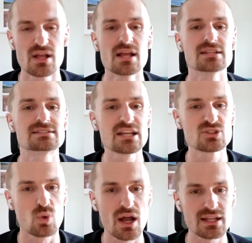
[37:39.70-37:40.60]
Stage
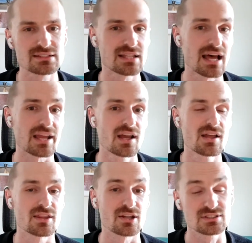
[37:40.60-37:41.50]
one is like
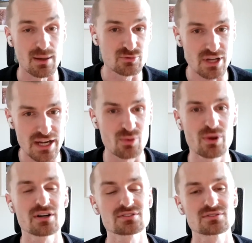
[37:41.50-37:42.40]
there's some training
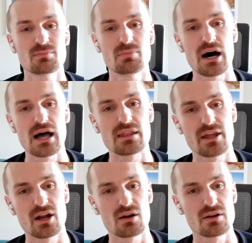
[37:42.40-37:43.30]
wheels, but
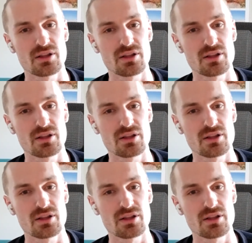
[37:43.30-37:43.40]
they're they're